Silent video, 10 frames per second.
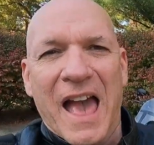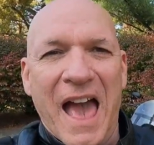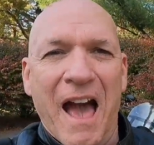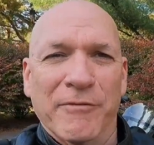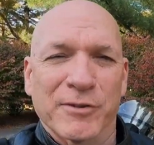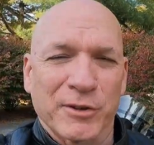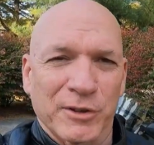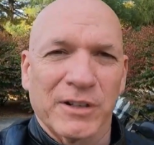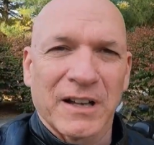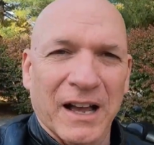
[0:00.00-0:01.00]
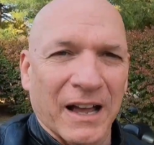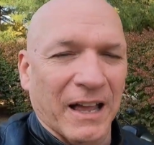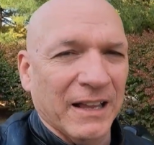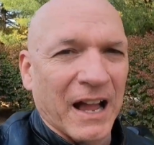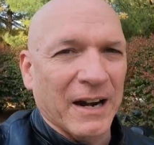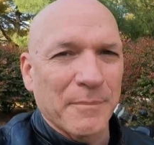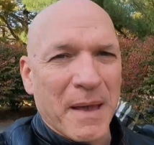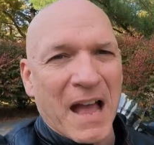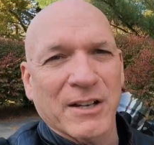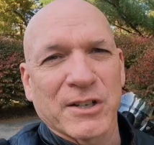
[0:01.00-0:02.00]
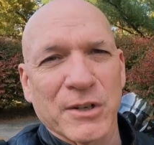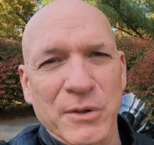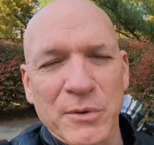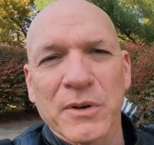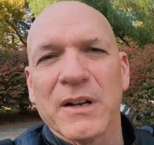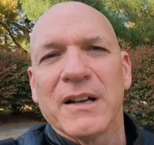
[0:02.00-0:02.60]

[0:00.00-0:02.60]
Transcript: After I got it back to